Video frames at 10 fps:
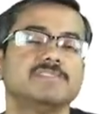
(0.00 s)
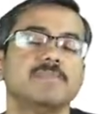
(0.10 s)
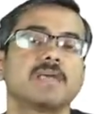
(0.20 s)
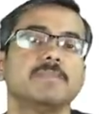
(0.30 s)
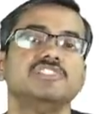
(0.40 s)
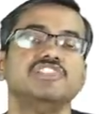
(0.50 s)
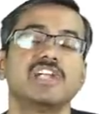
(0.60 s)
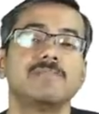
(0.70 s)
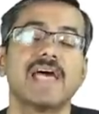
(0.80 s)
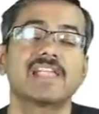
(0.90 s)
please make me
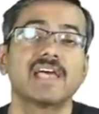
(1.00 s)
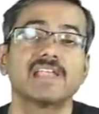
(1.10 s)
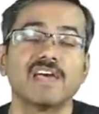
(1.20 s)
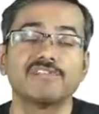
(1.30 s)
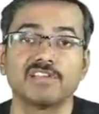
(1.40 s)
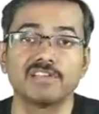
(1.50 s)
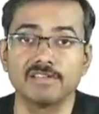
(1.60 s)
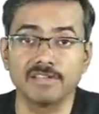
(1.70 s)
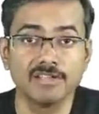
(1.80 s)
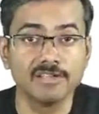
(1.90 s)
jet black like an
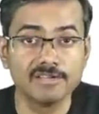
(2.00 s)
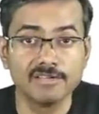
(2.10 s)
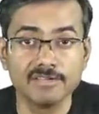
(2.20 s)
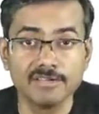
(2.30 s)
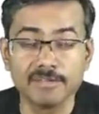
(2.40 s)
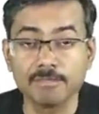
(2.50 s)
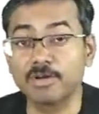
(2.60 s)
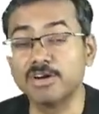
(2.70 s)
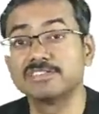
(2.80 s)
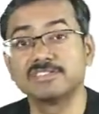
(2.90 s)
African.
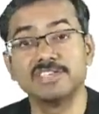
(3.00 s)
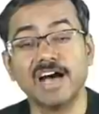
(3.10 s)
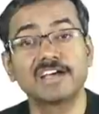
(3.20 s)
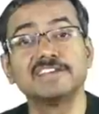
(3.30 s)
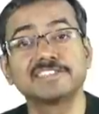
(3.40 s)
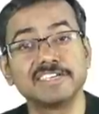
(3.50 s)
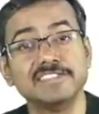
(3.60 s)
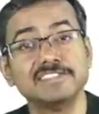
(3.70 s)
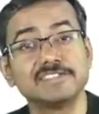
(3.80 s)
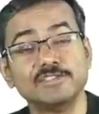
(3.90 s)
Because darker
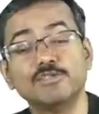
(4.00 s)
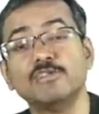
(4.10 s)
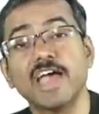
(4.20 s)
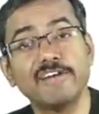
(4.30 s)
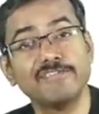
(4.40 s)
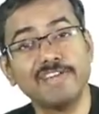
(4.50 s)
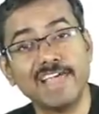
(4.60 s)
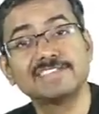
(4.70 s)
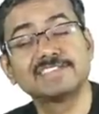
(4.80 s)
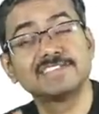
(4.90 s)
skins do have
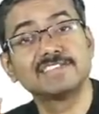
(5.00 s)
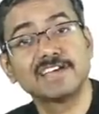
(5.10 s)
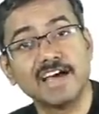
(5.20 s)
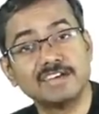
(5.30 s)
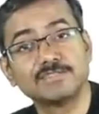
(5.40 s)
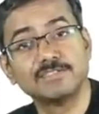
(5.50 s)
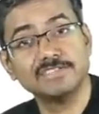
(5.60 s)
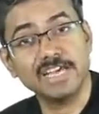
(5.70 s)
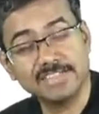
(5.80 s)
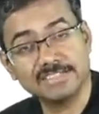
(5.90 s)
less
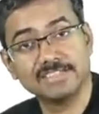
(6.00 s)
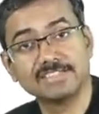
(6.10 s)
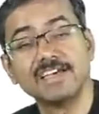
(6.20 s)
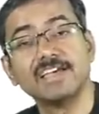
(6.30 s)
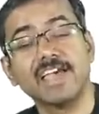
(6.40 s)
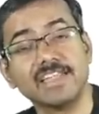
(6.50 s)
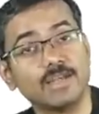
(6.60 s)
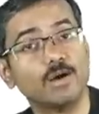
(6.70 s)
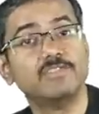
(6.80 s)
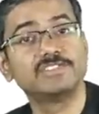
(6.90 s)
carcinogenesis
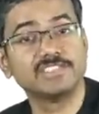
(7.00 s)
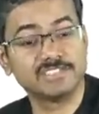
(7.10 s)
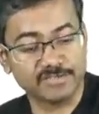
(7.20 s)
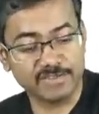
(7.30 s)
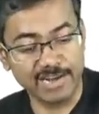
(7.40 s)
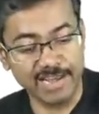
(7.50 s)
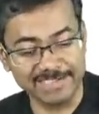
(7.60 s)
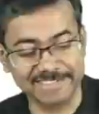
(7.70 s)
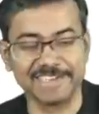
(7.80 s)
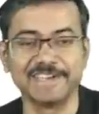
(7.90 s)
and they obviously suffer
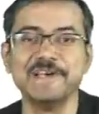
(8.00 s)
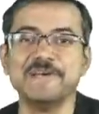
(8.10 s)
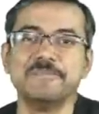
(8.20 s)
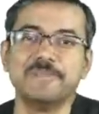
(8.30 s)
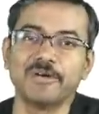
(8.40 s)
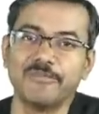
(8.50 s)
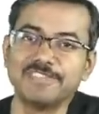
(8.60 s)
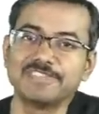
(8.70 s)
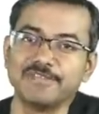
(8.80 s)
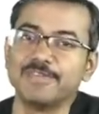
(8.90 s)
lesser. But
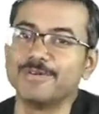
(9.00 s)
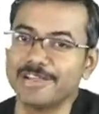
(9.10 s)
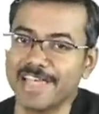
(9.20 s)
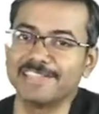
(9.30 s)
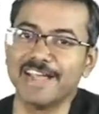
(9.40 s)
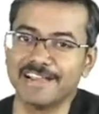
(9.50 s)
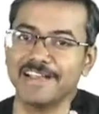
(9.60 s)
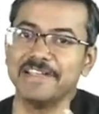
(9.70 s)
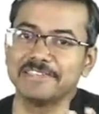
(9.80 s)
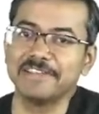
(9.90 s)
obviously we don't like that,
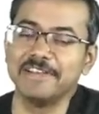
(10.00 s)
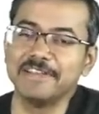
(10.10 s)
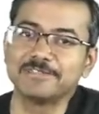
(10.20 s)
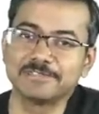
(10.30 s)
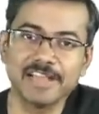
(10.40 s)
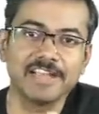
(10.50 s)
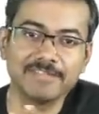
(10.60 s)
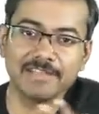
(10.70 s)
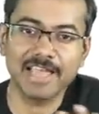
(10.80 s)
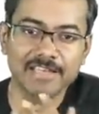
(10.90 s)
right? As an Indian
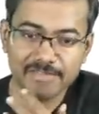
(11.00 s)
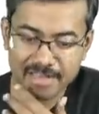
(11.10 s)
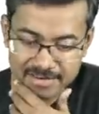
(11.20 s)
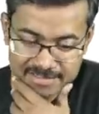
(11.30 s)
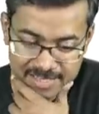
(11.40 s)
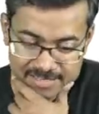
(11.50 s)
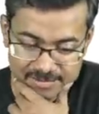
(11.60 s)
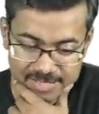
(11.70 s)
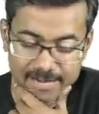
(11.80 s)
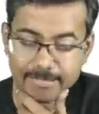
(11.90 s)
society, we like fairer
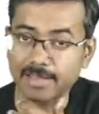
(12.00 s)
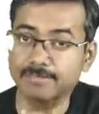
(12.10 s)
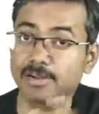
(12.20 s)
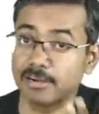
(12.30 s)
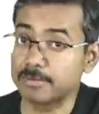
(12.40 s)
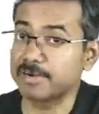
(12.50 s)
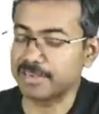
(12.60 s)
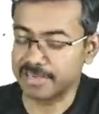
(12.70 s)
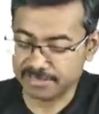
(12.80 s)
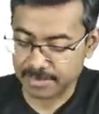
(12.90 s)
skin. So that becomes
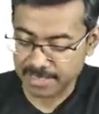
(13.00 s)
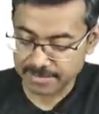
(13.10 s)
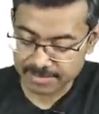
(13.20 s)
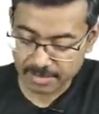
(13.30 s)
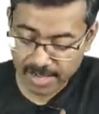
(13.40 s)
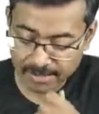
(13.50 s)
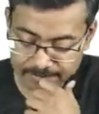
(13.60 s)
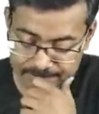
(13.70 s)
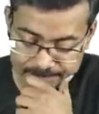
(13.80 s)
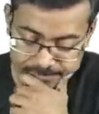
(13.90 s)
counterproductive sometimes, okay?